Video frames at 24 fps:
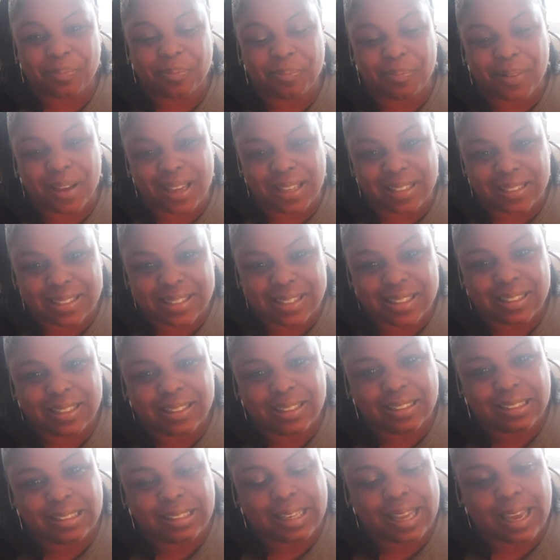but
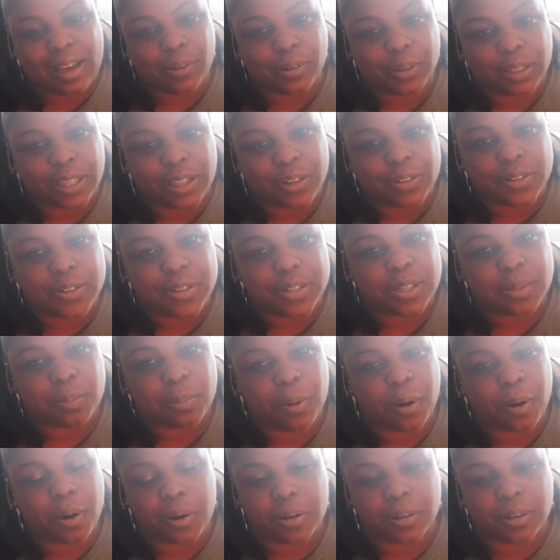now here's the
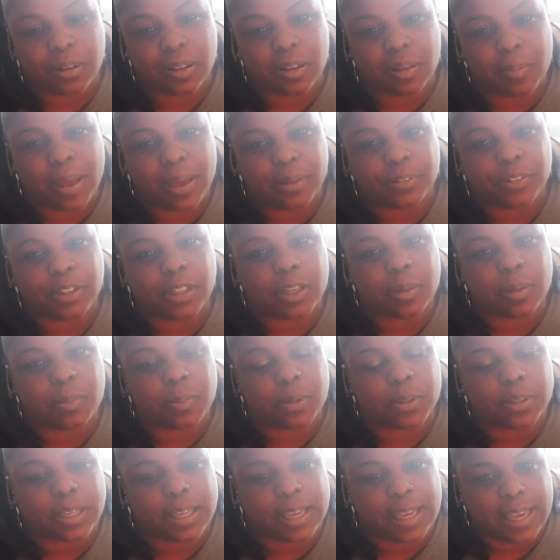part about the
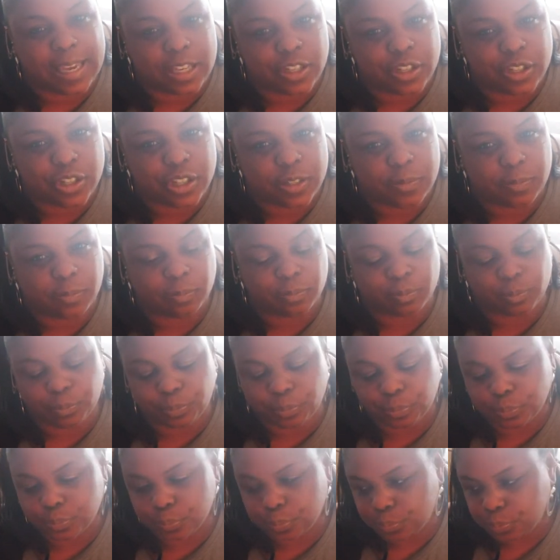communication.
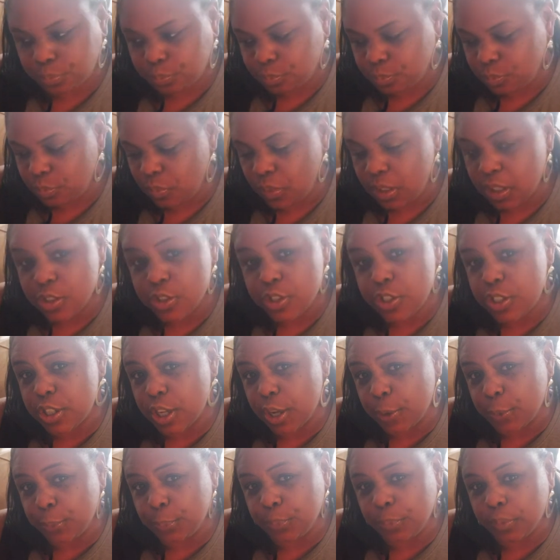So